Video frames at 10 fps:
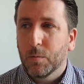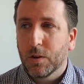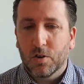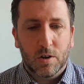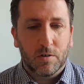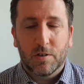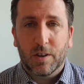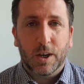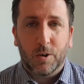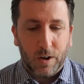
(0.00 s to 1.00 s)
with the chances
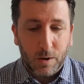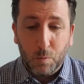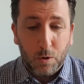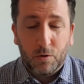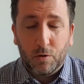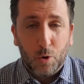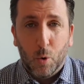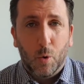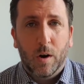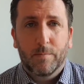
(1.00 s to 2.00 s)
they create, would
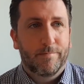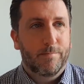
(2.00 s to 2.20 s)
score